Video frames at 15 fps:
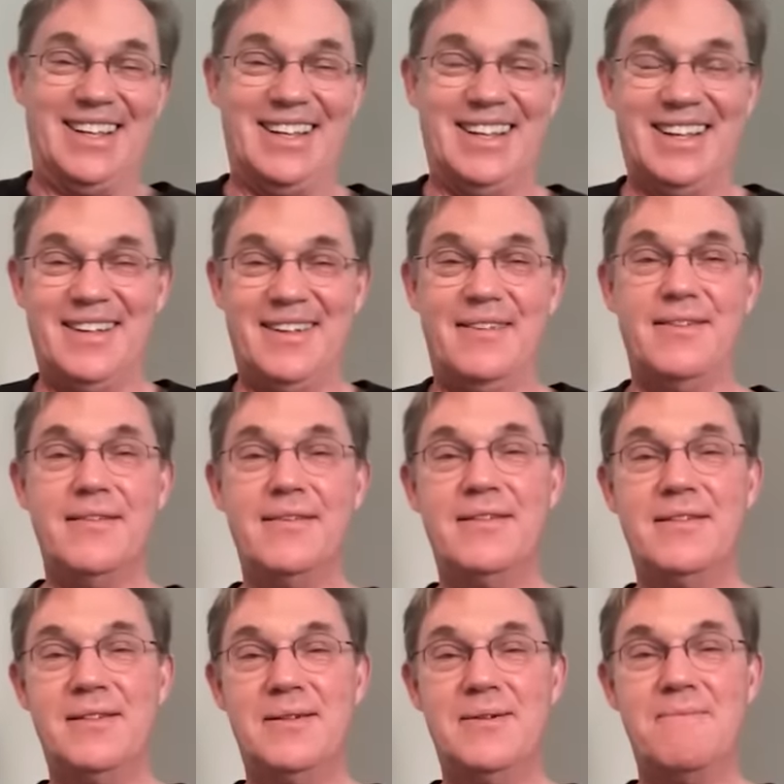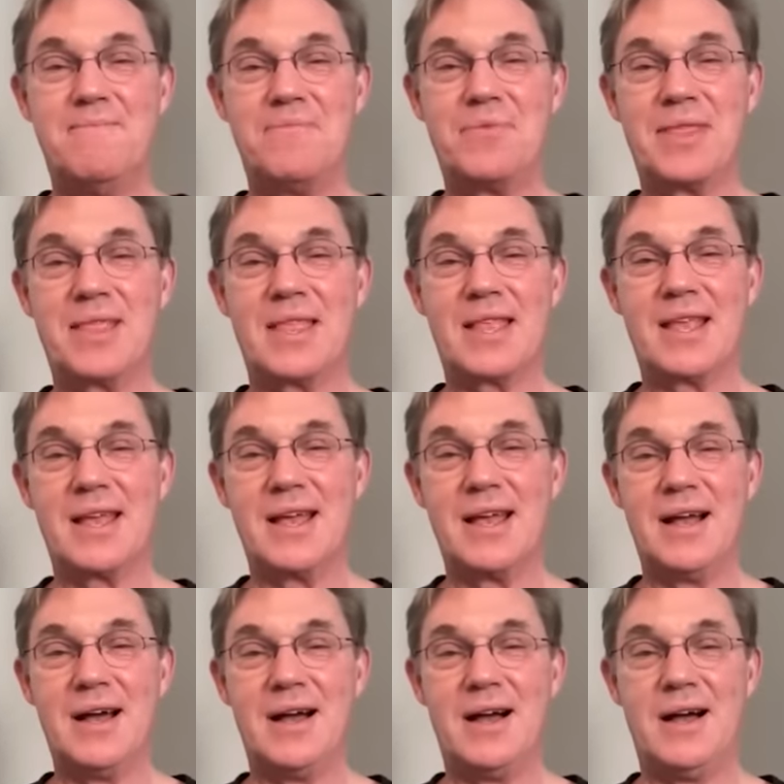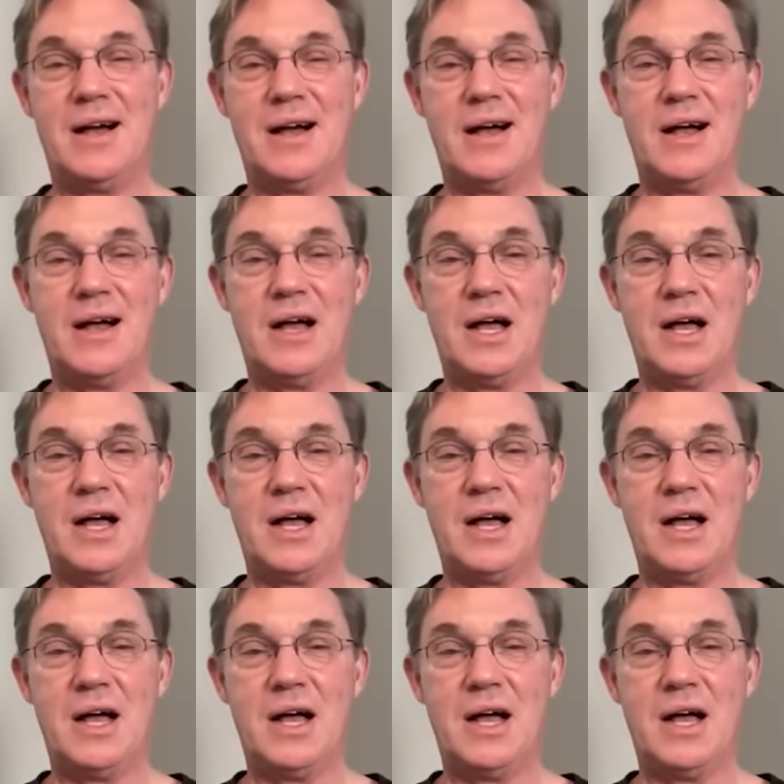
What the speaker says: (silent)